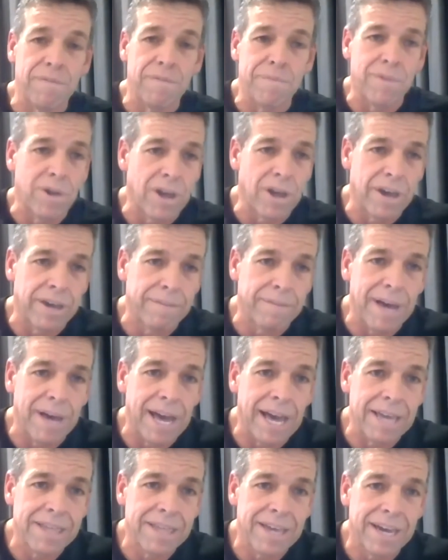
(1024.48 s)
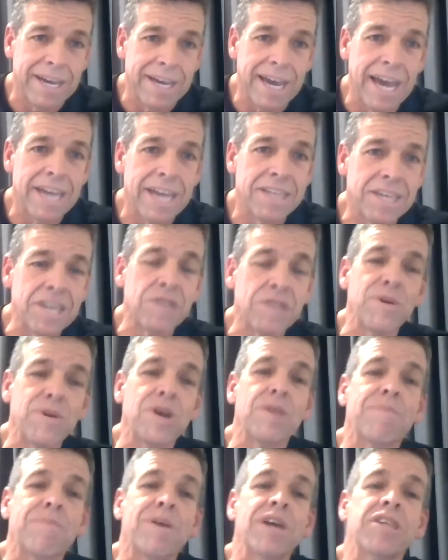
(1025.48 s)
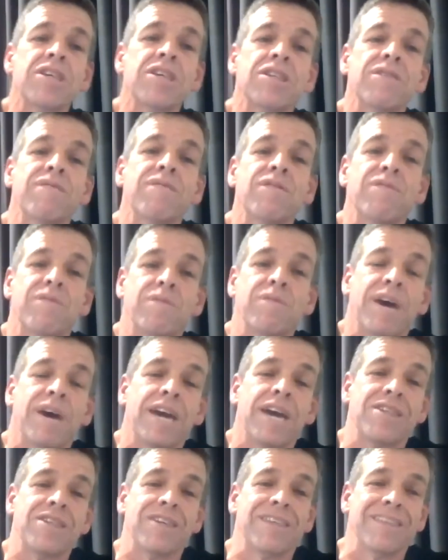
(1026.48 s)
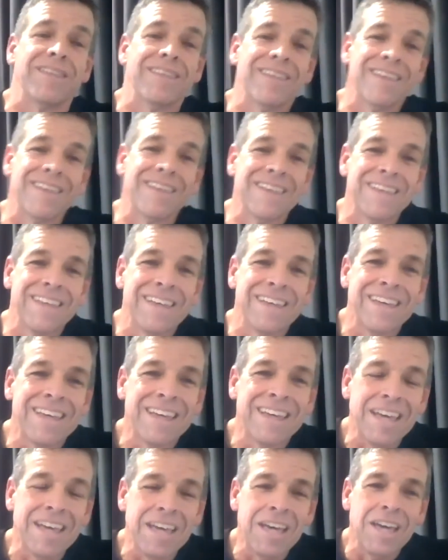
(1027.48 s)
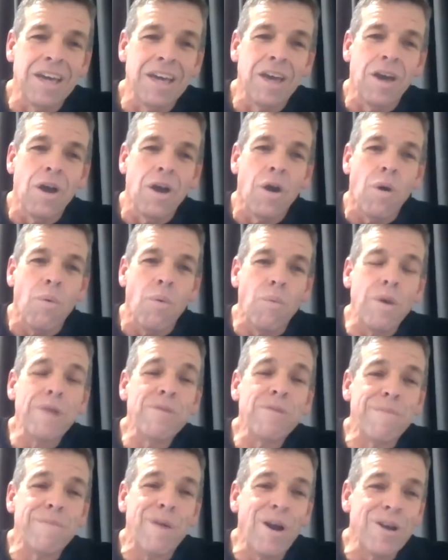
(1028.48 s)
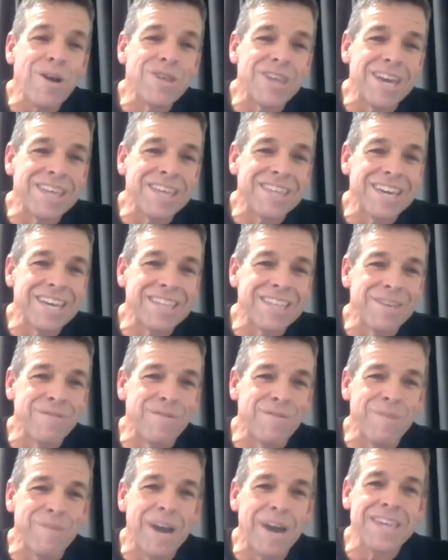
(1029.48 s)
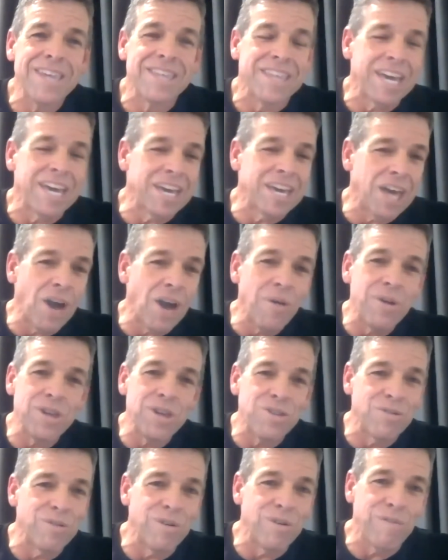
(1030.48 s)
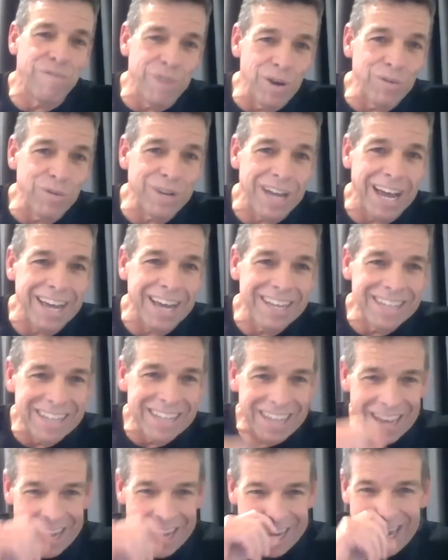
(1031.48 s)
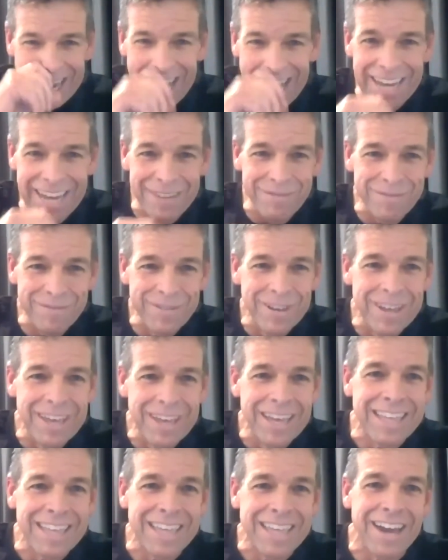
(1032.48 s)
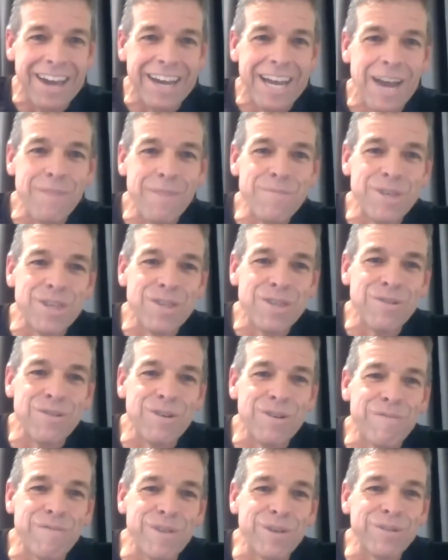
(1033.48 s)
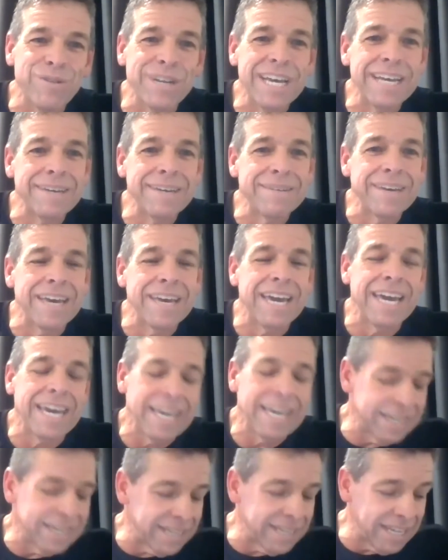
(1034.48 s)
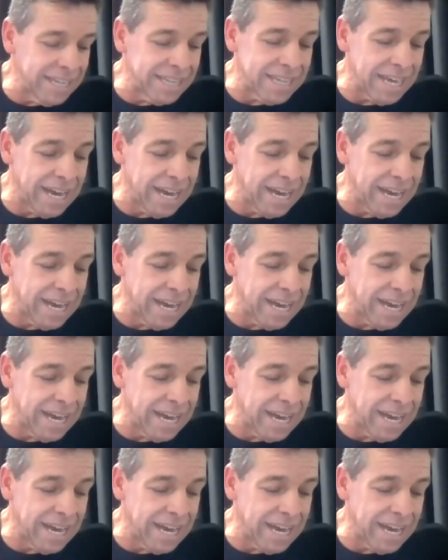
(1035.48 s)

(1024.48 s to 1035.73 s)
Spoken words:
flying past, okay? 6 million pieces of information. When we process these information, they go into a filter, okay? So it comes into a filter, and it's